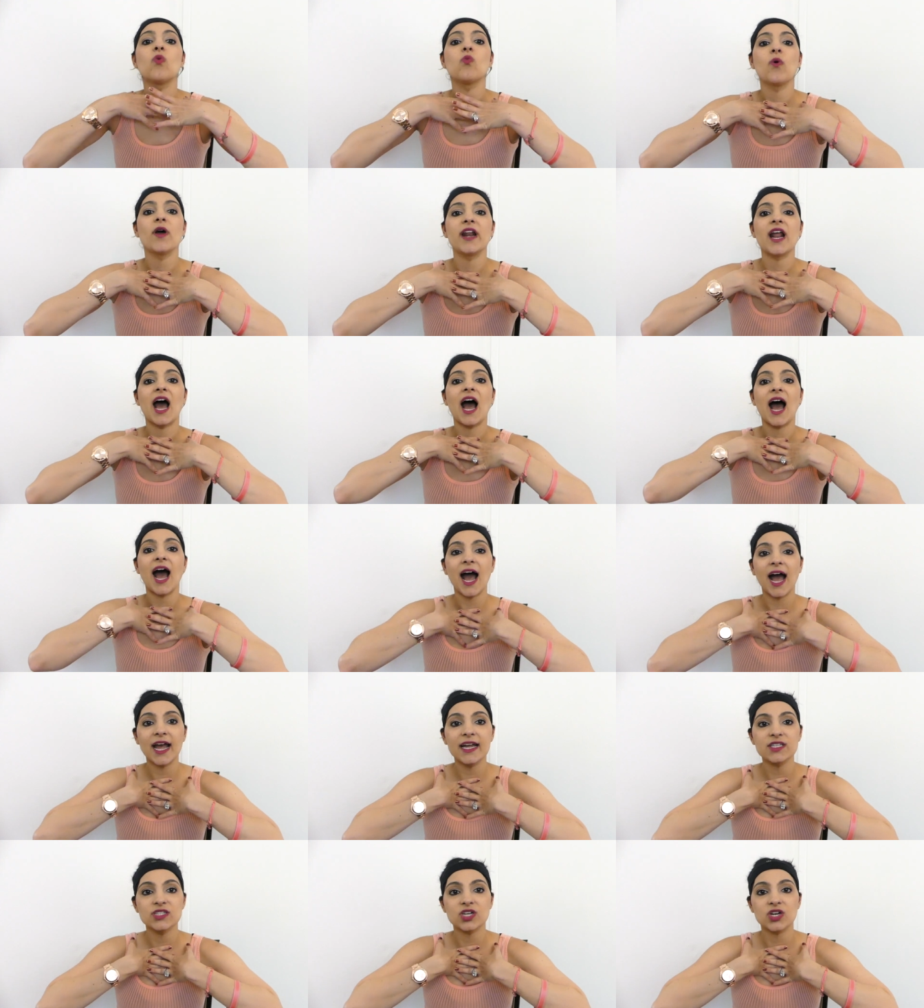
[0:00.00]
When
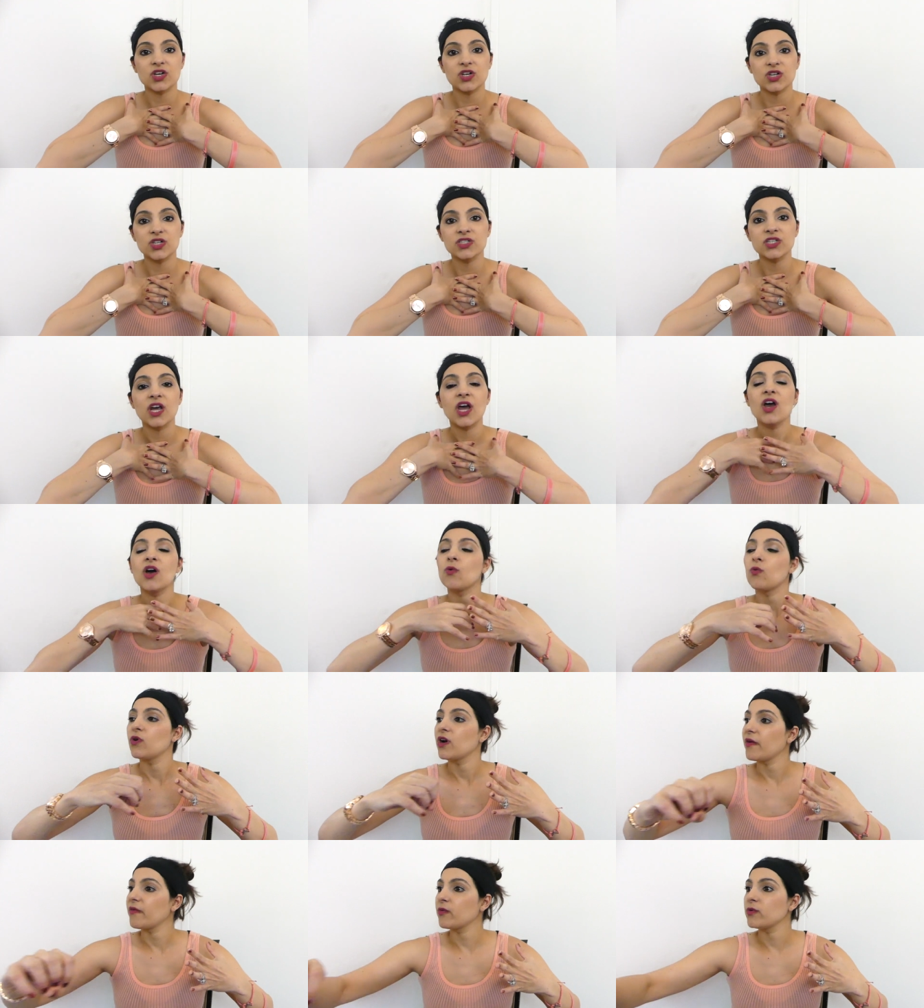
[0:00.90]
I turned
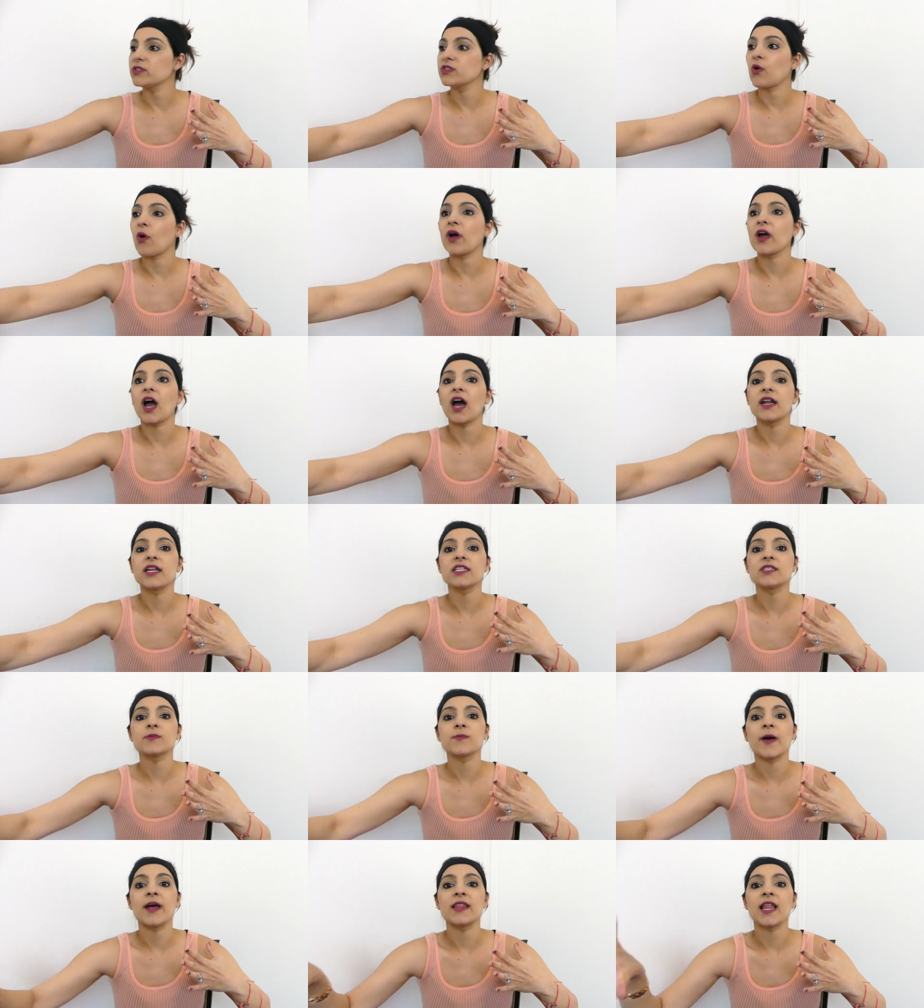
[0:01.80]
whatever was going on
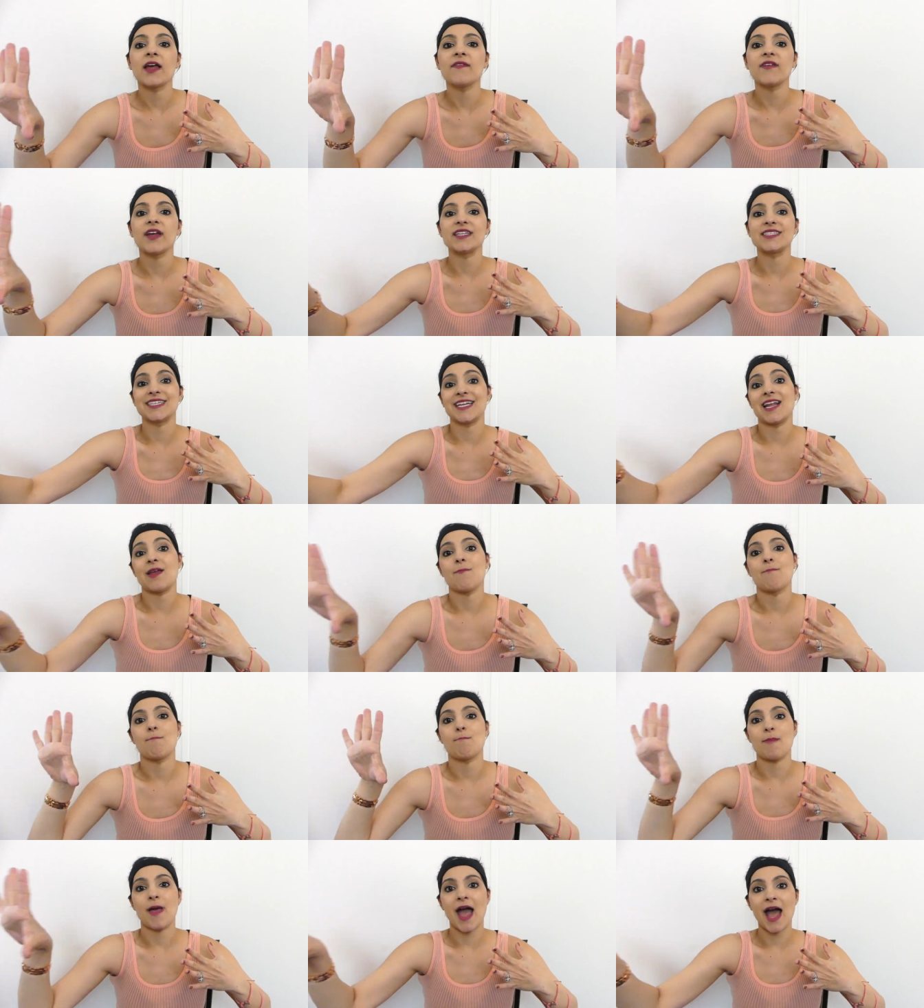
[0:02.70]
in my life, it didn't
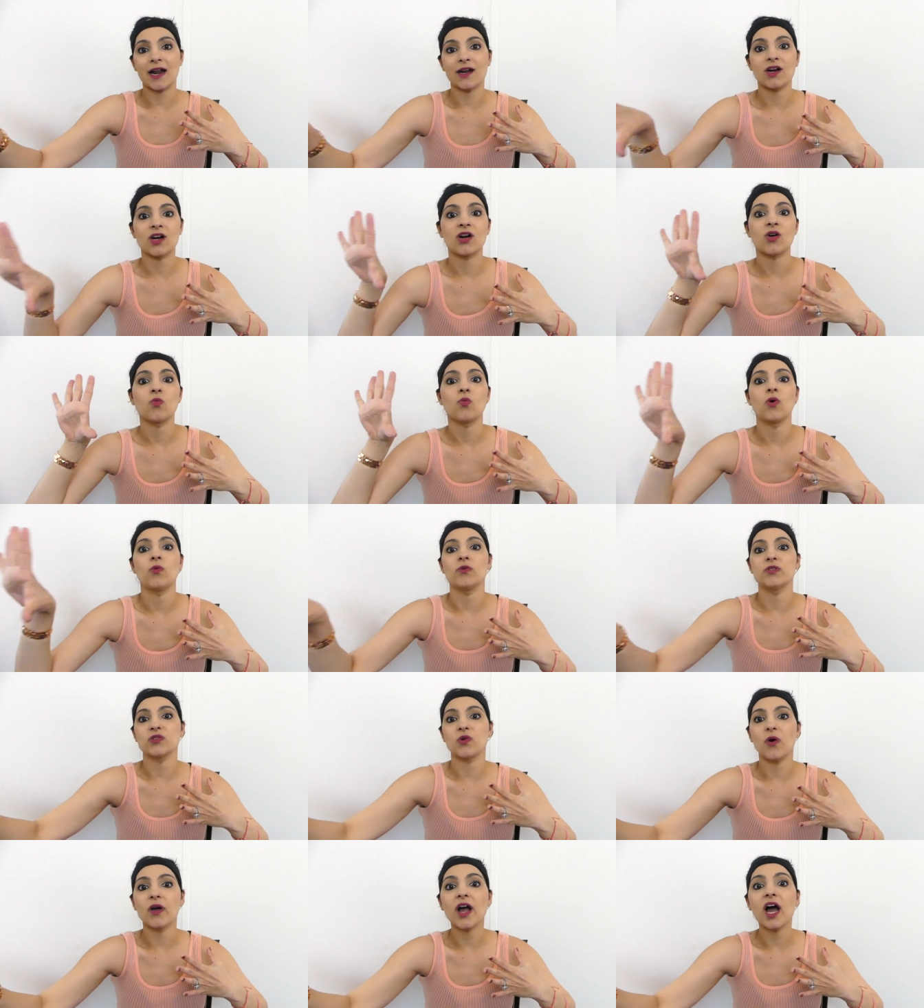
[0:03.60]
matter what
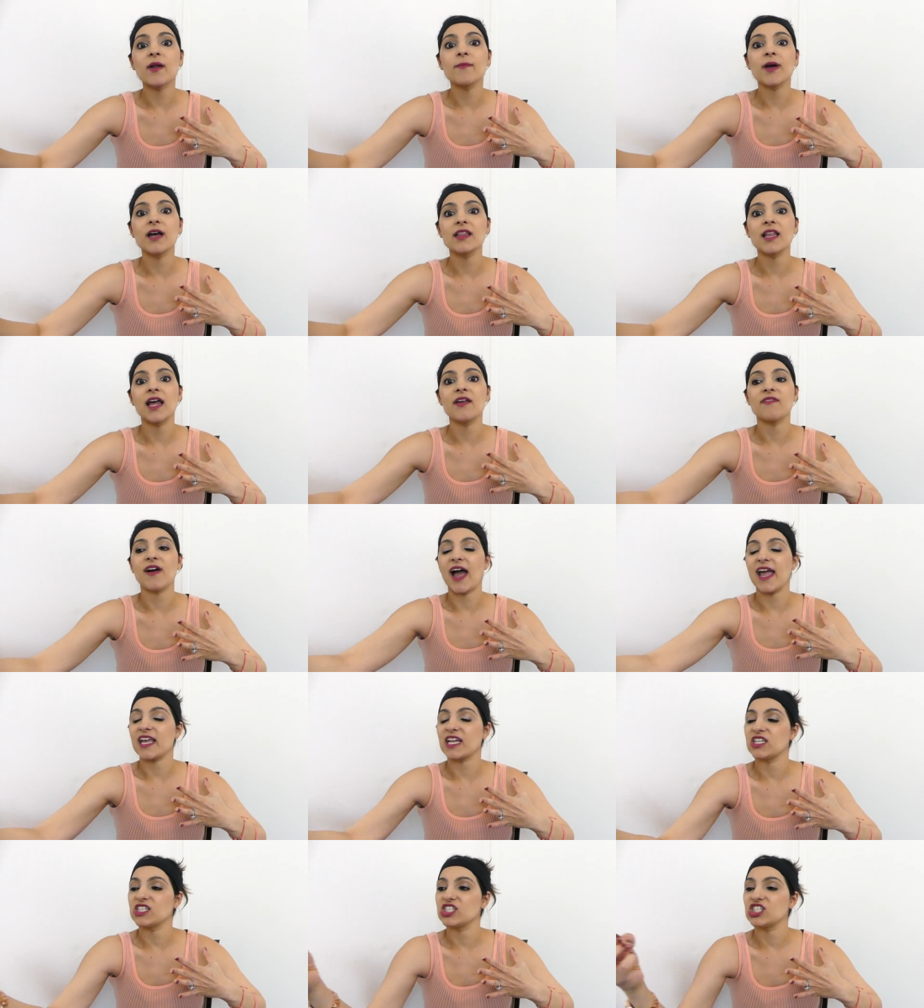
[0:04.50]
was going on in my life,
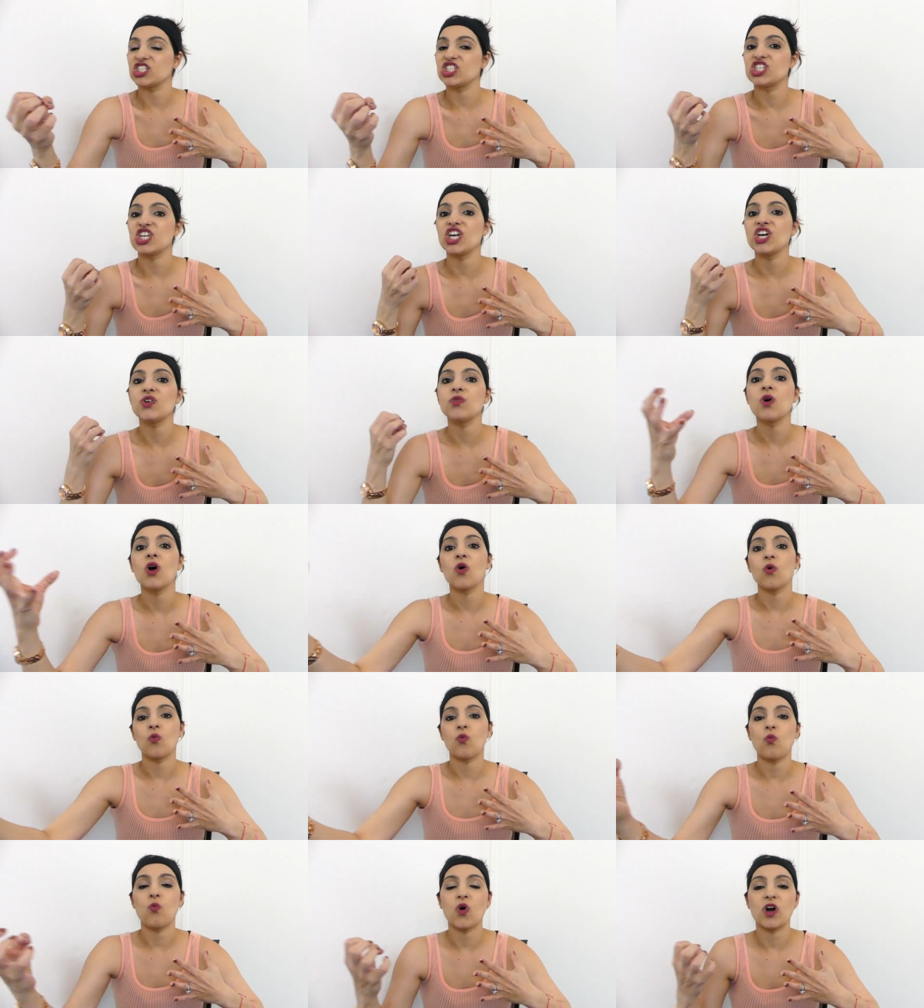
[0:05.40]
I can still
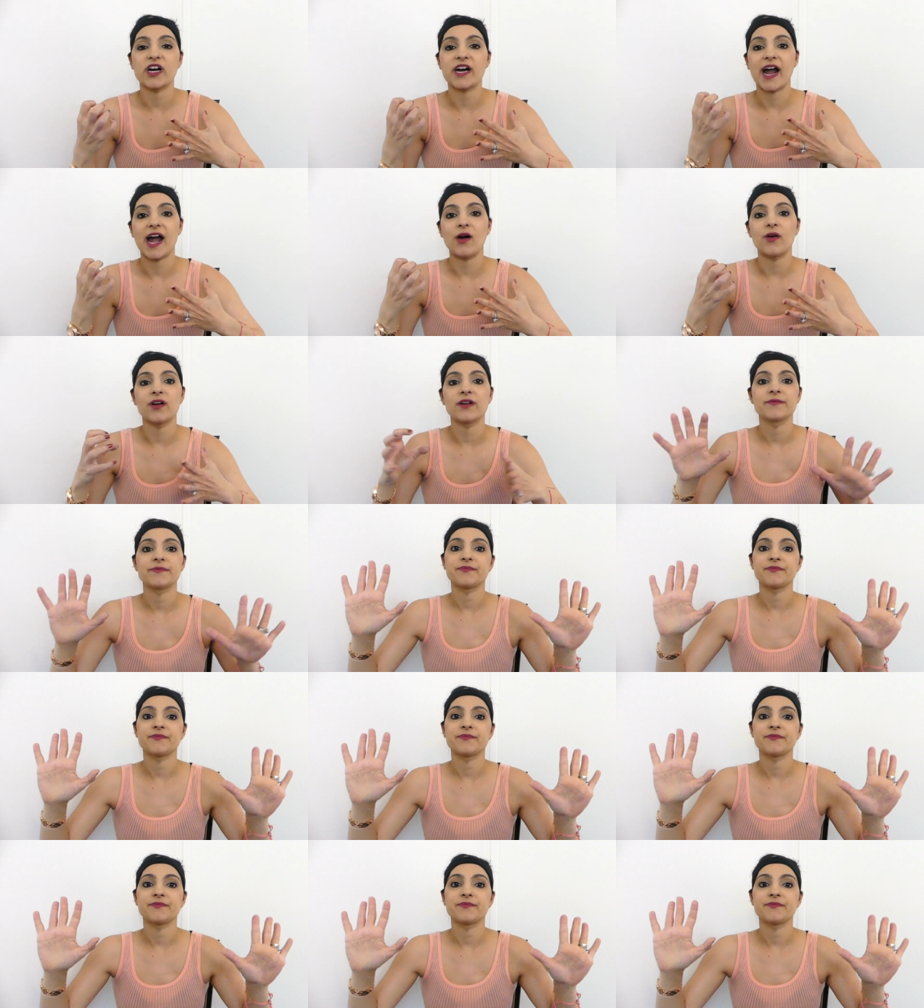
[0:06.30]
work out.